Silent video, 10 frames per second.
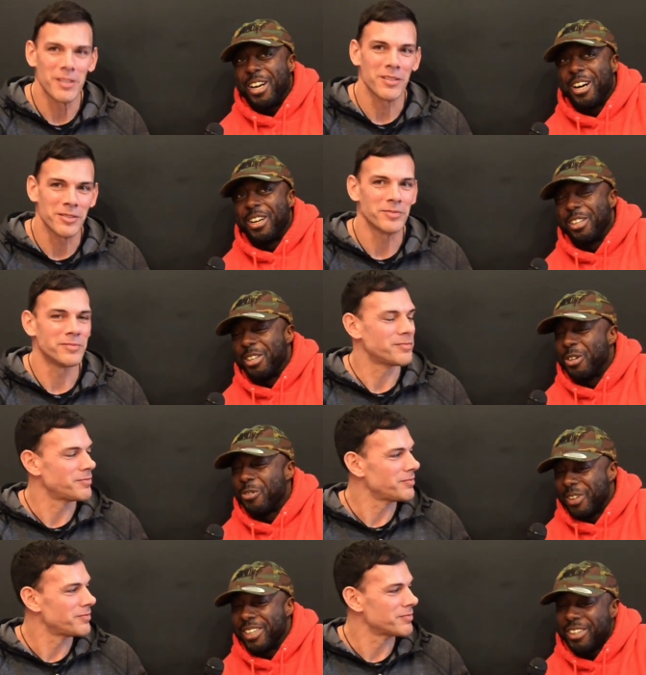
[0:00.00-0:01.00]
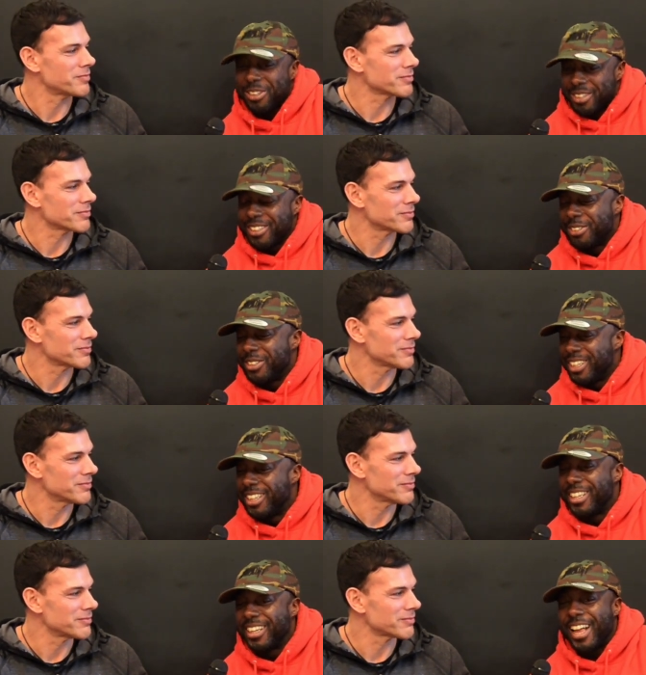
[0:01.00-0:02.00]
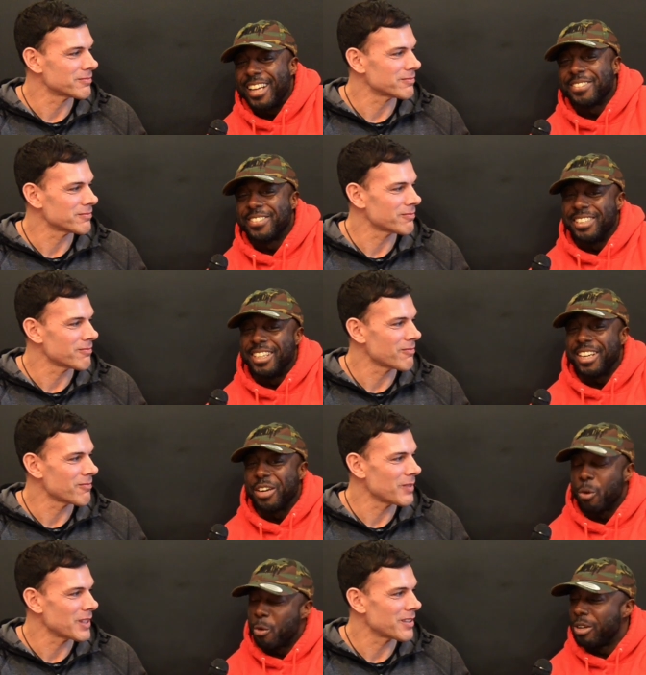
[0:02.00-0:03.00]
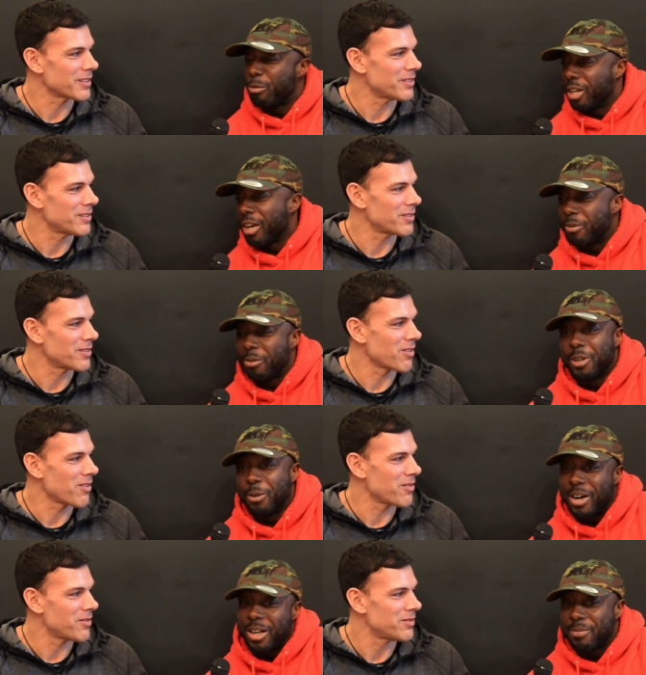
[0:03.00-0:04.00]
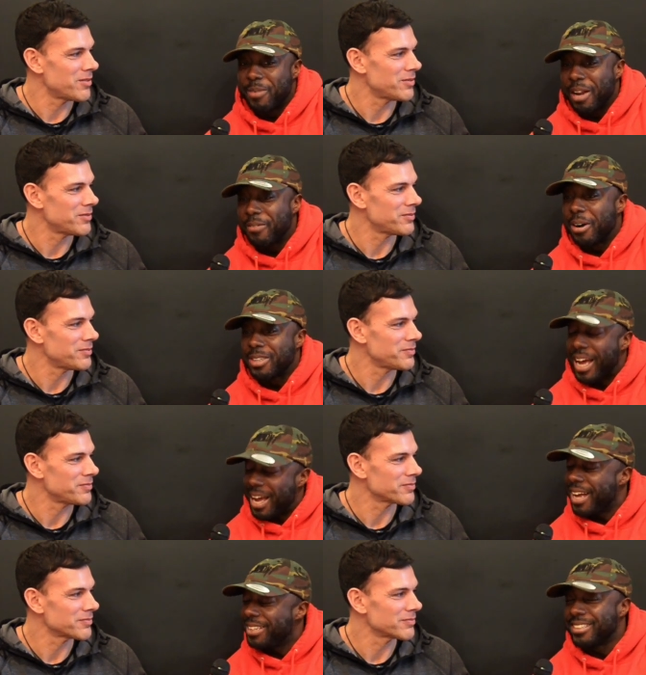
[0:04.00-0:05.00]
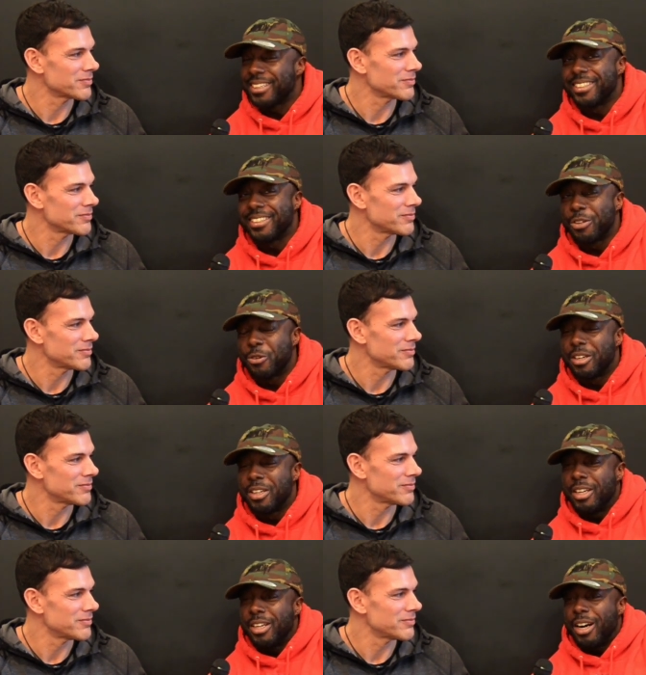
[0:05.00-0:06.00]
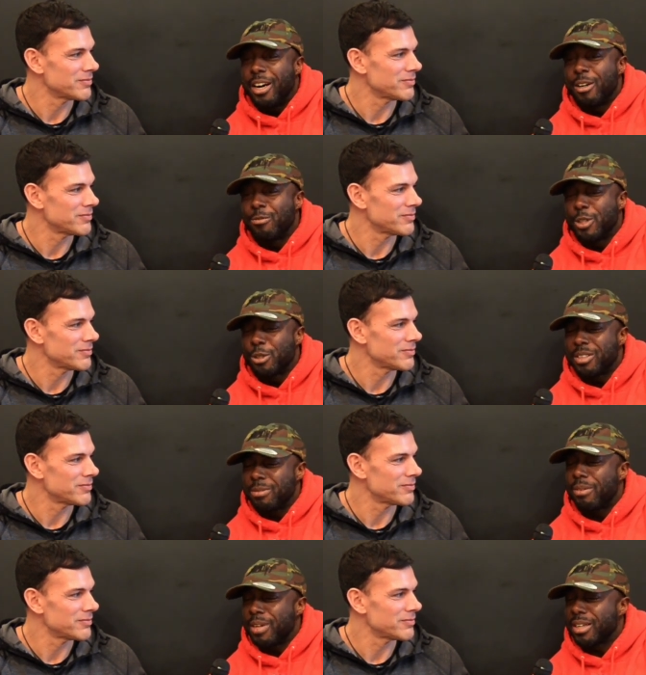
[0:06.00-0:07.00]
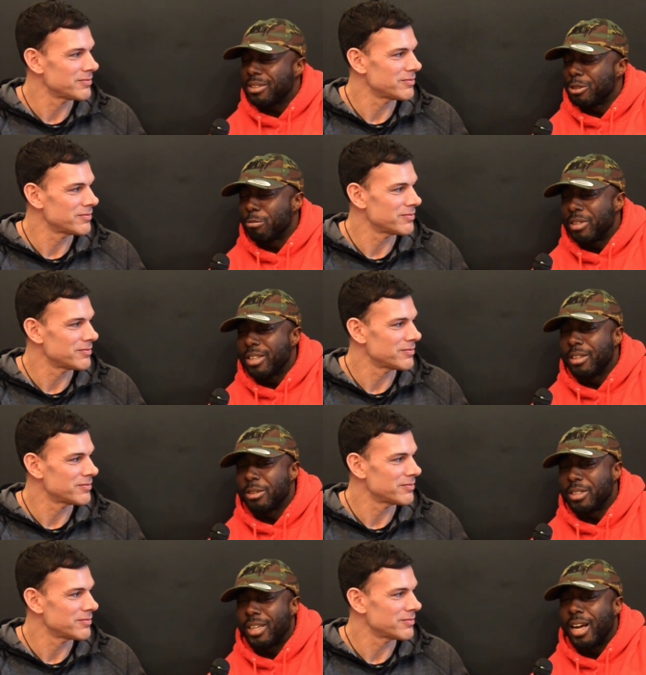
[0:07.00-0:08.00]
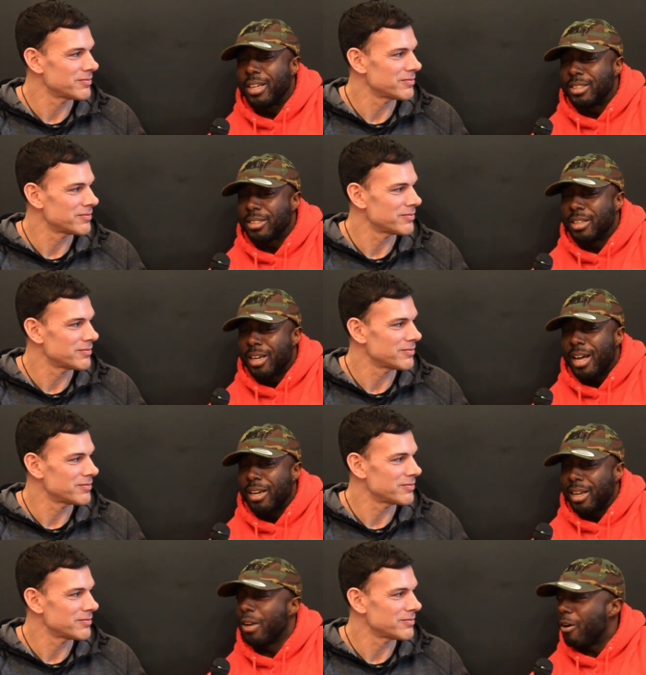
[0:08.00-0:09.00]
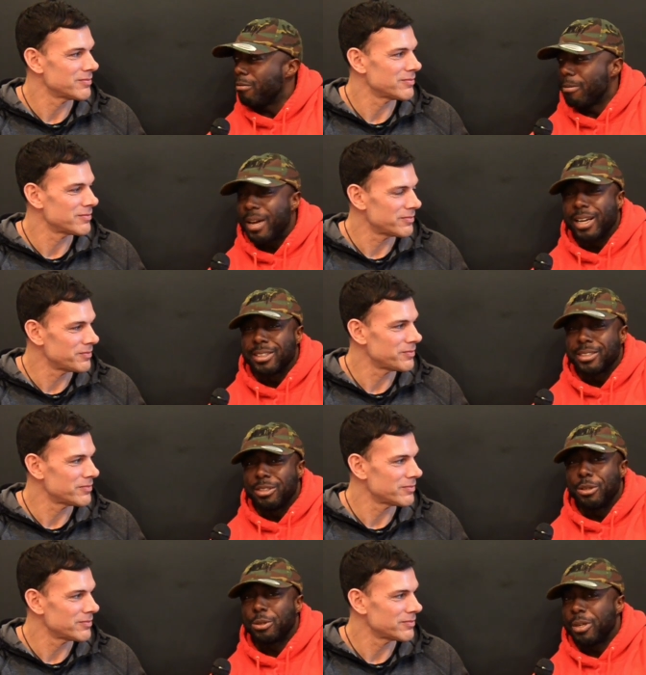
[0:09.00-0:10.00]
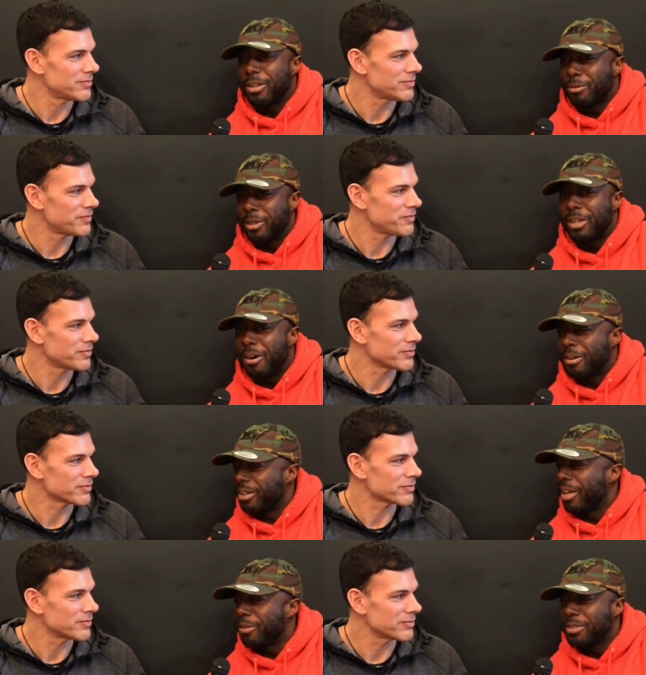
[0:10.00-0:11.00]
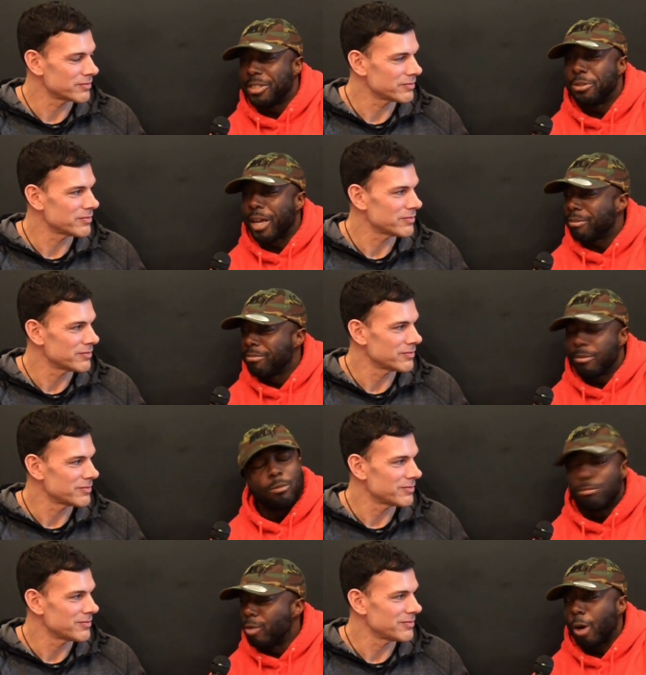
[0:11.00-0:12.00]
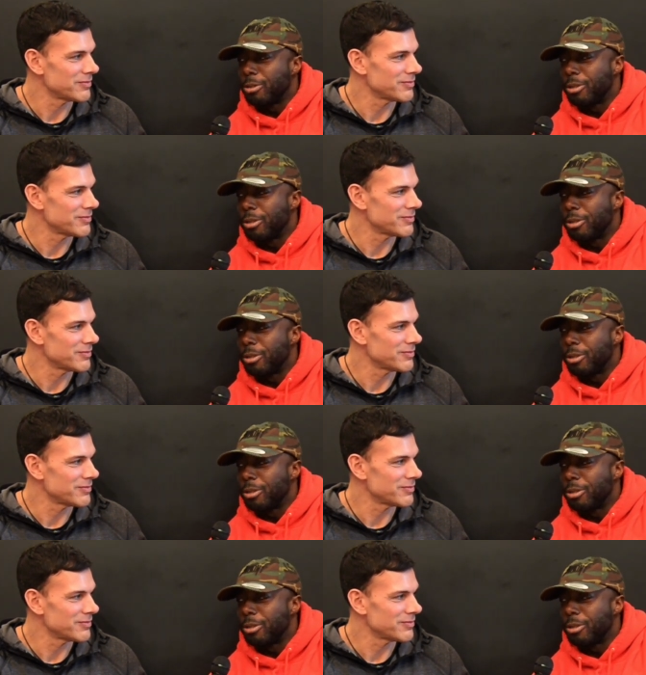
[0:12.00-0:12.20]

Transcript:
Speaker 1: uh, you know, when, you know, doing good in classic physique, and we wanted to bring up, you know, my other body parts, I asked Justin, I said, well, um, you know, since my back is so big, you know, should I just kind of lay off my back and just, you know, train really hard on the other ones? He was like, no,